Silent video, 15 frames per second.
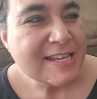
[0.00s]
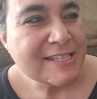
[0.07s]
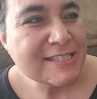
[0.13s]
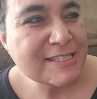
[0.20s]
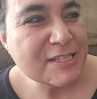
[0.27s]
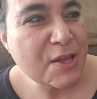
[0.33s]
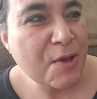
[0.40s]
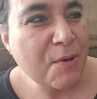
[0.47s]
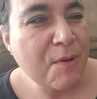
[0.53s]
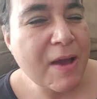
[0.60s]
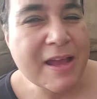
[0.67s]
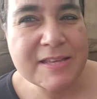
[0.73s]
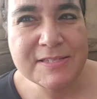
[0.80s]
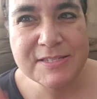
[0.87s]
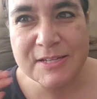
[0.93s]
So
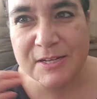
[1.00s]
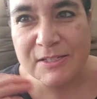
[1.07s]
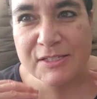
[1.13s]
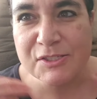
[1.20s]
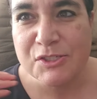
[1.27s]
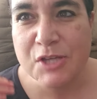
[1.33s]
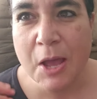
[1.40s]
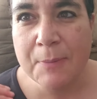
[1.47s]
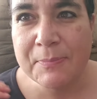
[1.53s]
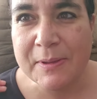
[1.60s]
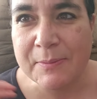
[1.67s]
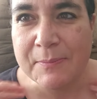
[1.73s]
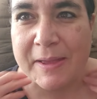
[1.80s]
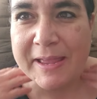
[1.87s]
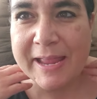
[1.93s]
I started
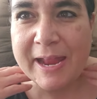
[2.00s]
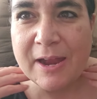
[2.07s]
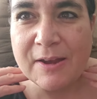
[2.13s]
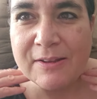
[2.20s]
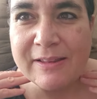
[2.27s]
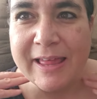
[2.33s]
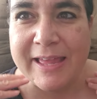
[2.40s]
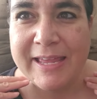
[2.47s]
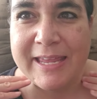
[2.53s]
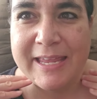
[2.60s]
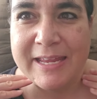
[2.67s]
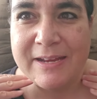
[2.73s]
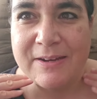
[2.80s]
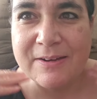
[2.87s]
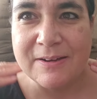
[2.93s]
chopping my hair like
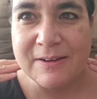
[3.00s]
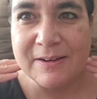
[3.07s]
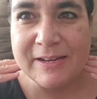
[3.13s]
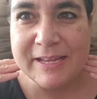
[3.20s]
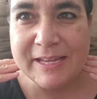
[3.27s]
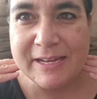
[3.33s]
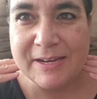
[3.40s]
here.